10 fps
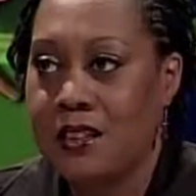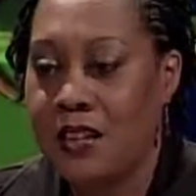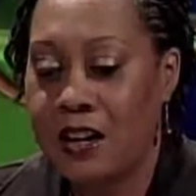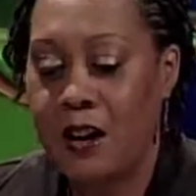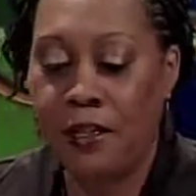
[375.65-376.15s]

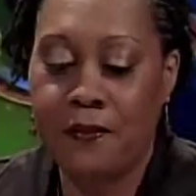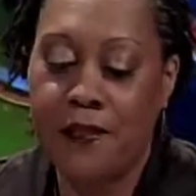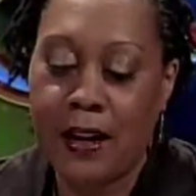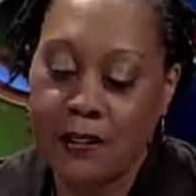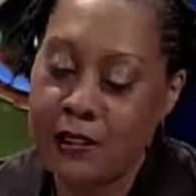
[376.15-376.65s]
There are other
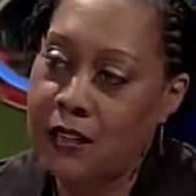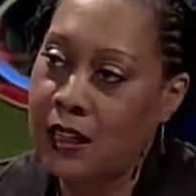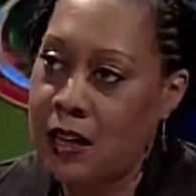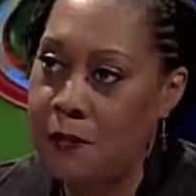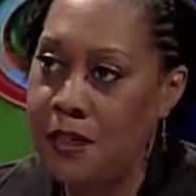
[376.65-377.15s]
factors
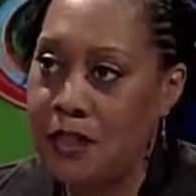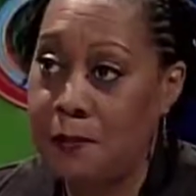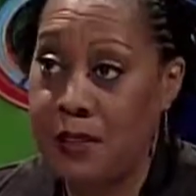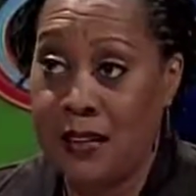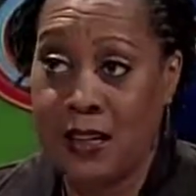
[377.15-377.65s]
that come into
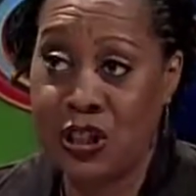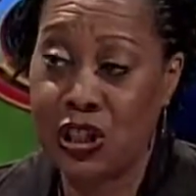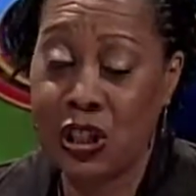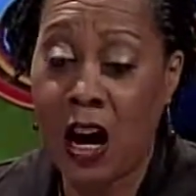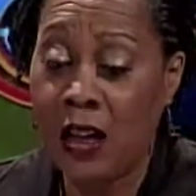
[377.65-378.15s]
play. There's
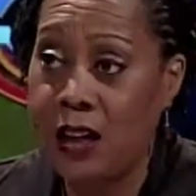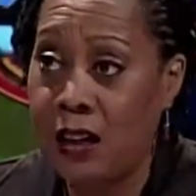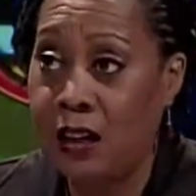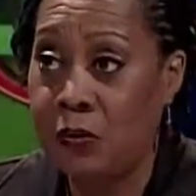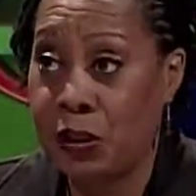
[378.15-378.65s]

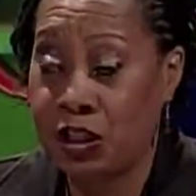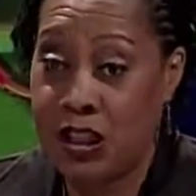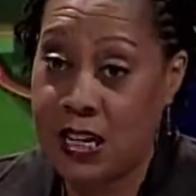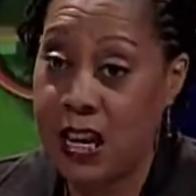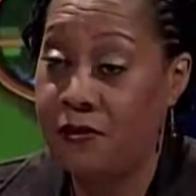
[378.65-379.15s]
stalking, which
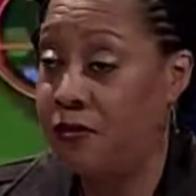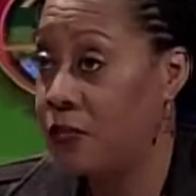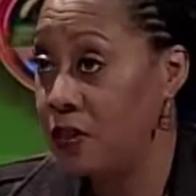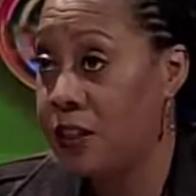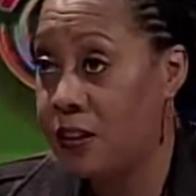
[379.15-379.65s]
he came from
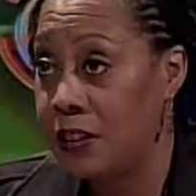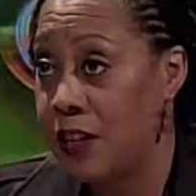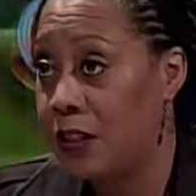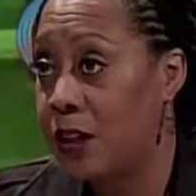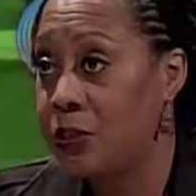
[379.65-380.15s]
North
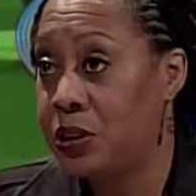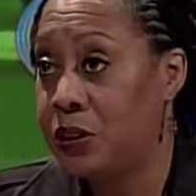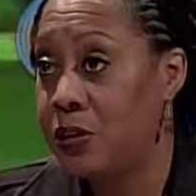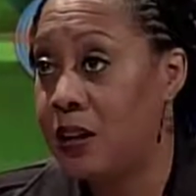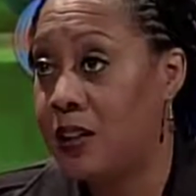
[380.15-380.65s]
Carolina up to New
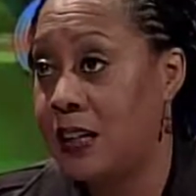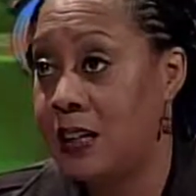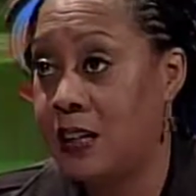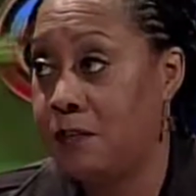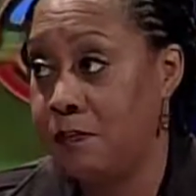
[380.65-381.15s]
York, and
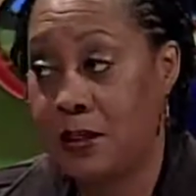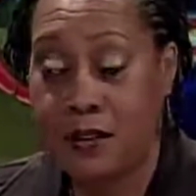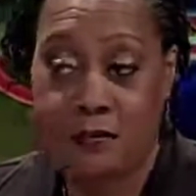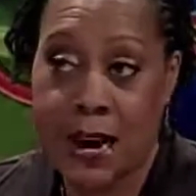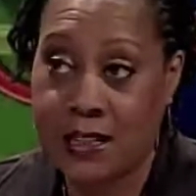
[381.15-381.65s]
he
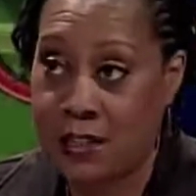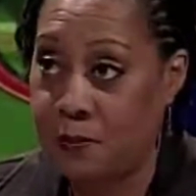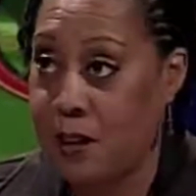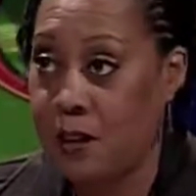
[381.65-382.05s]
harassed me.